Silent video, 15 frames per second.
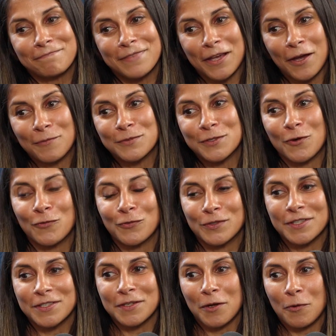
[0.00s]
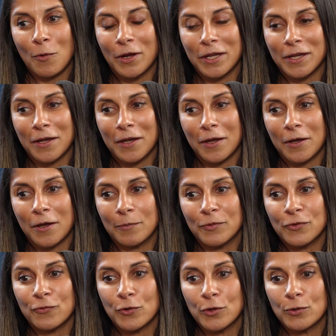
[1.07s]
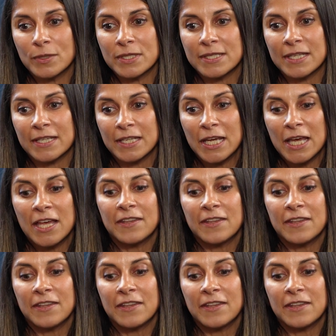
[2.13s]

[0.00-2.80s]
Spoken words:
comes off and doesn't quite come through is that